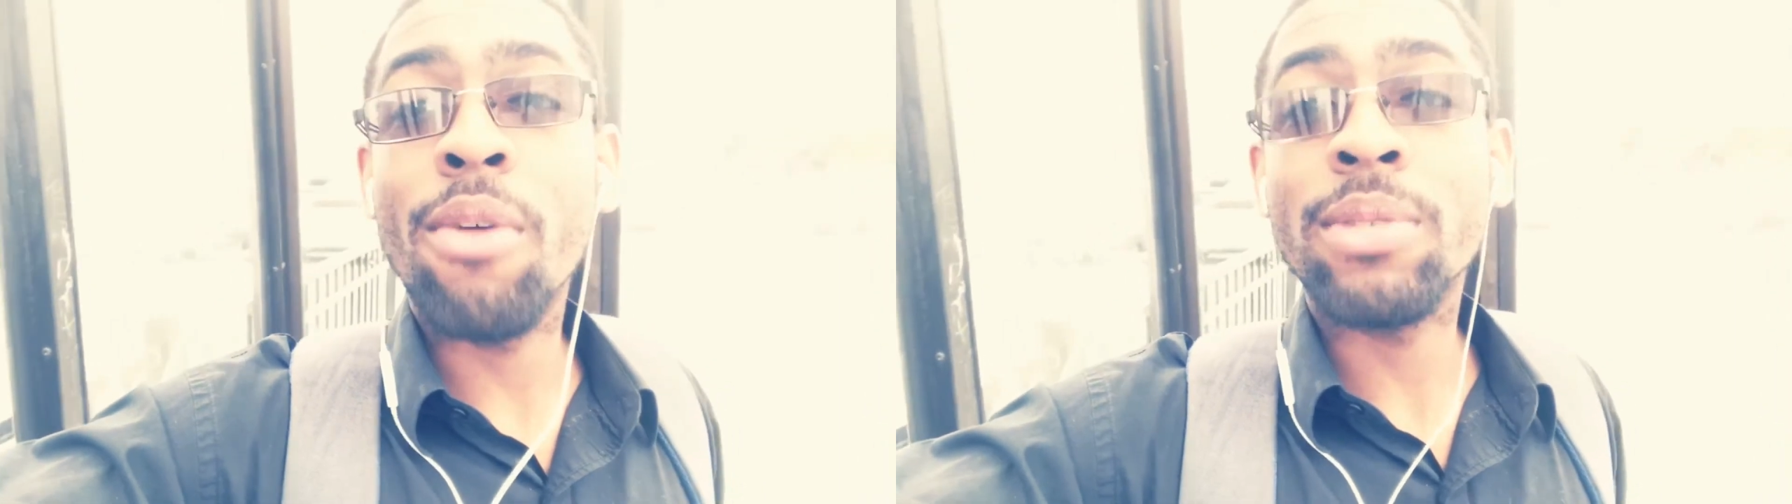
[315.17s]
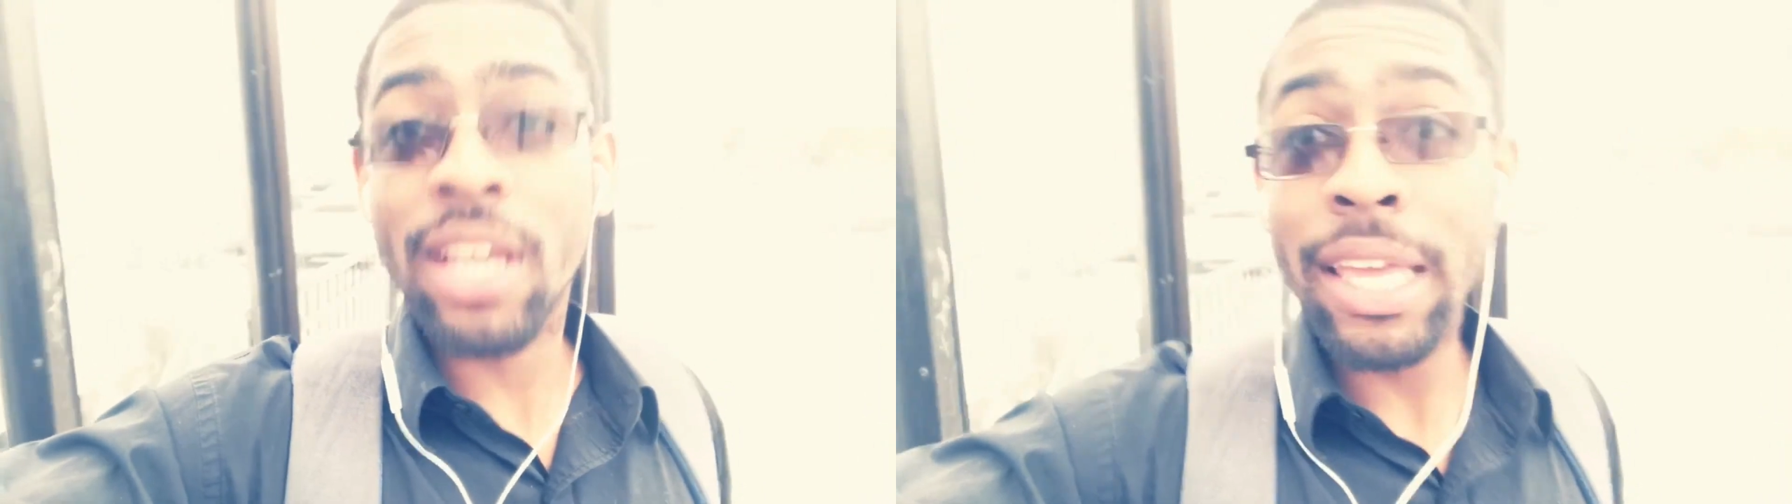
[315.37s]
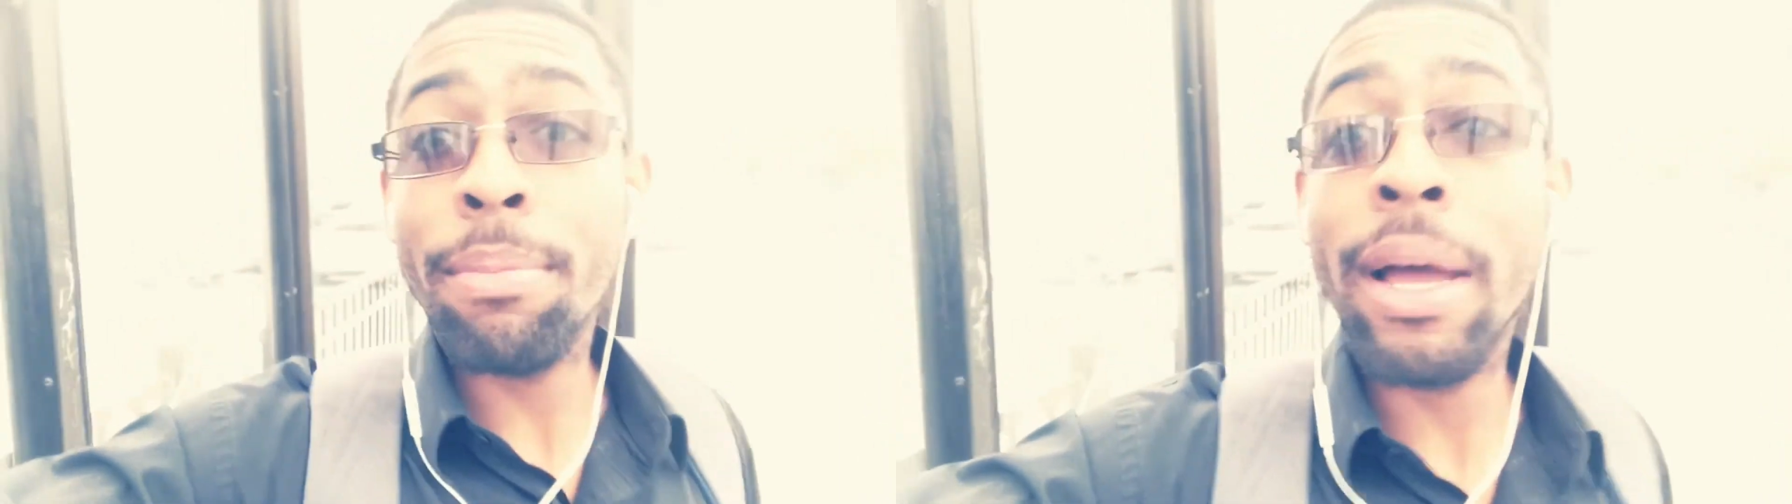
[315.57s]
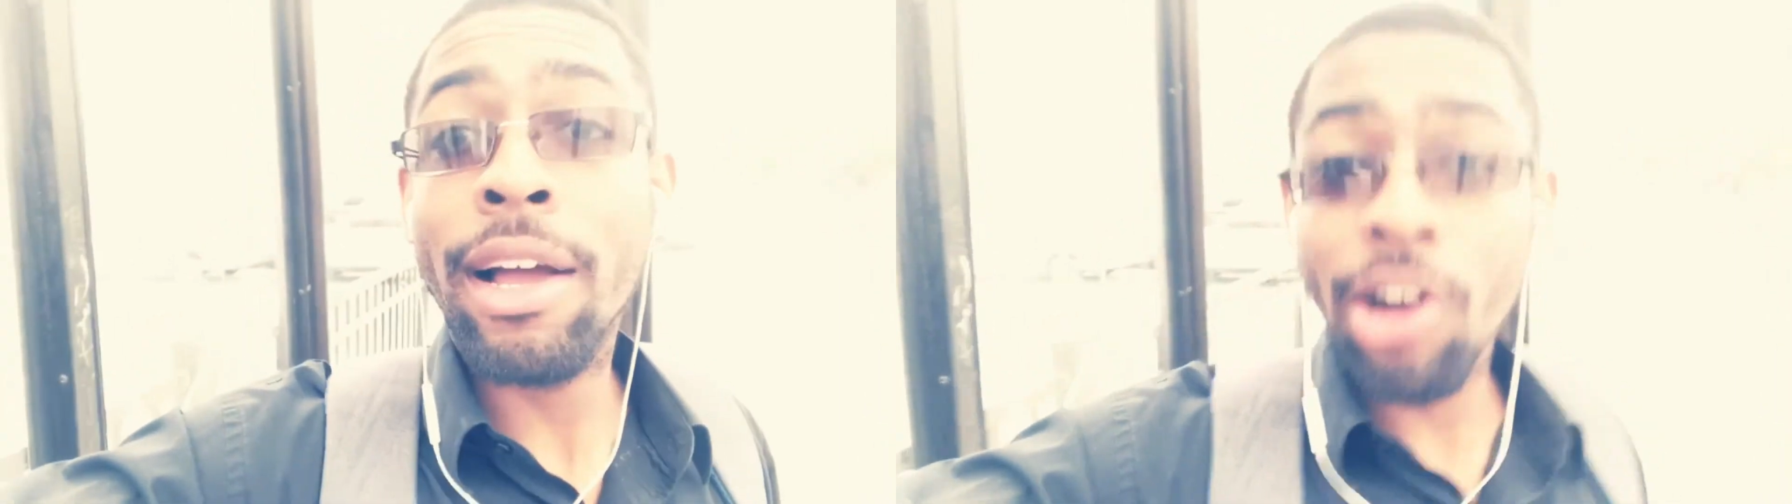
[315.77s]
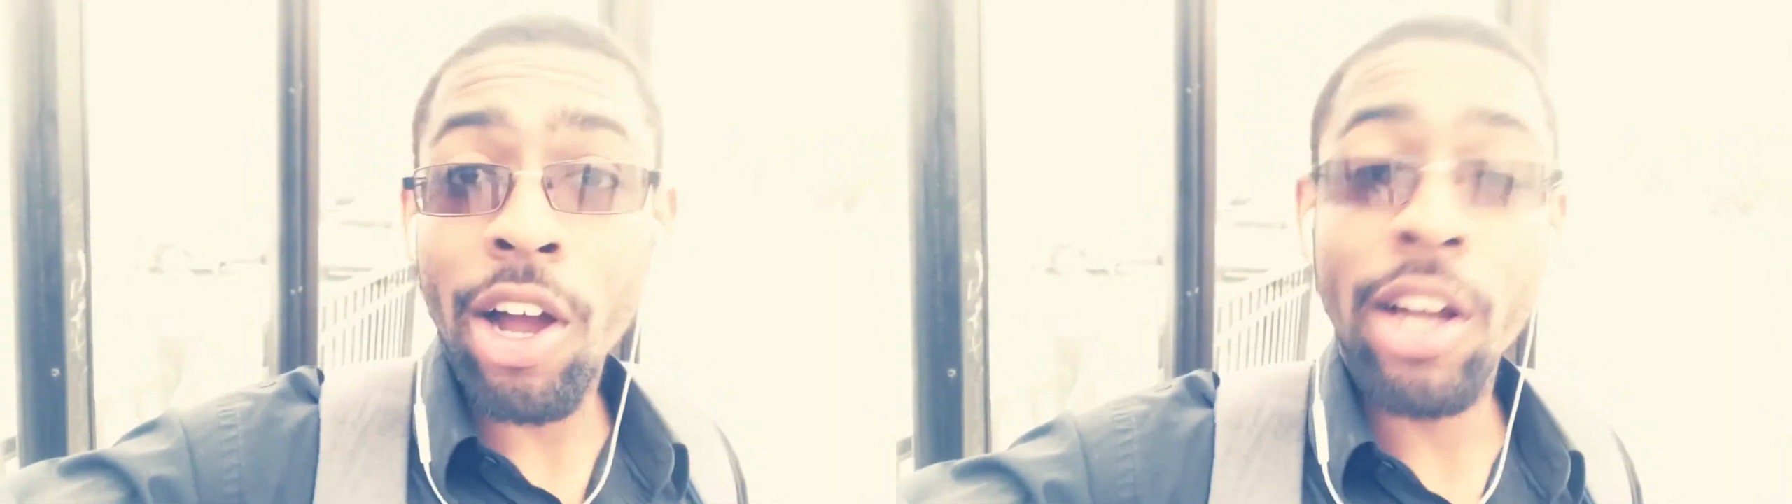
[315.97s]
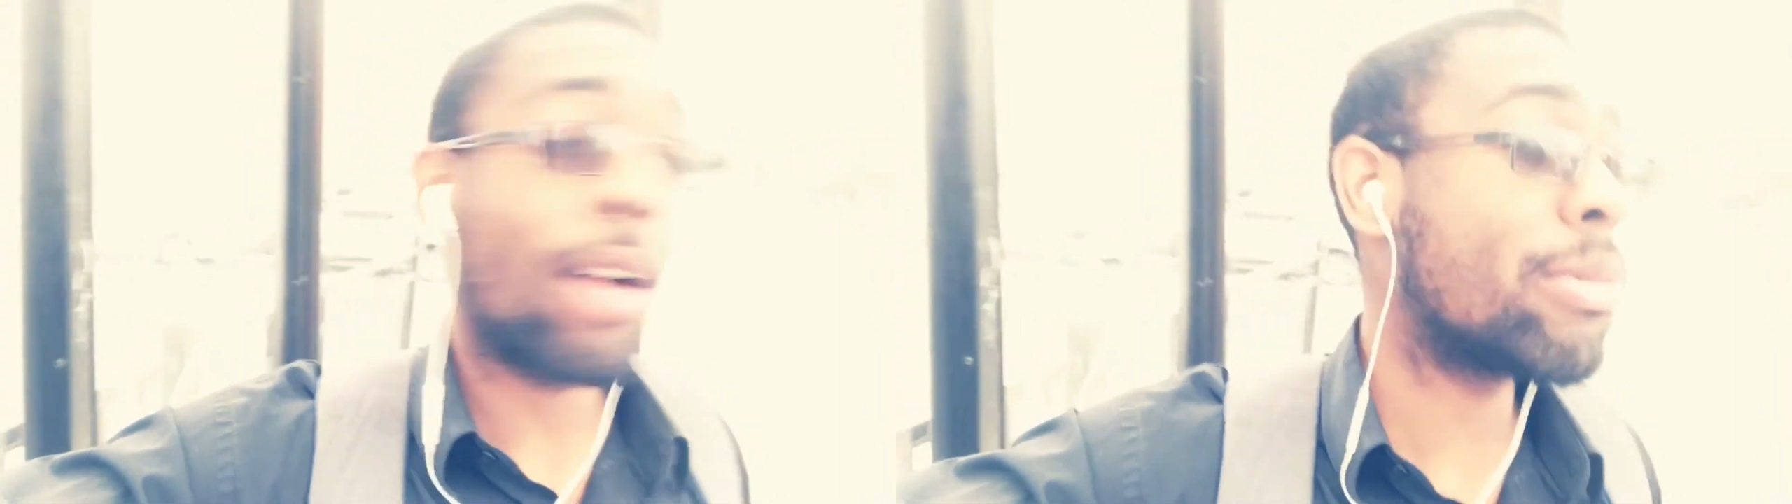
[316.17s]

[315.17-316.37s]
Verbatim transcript: I almost got hit by a car. I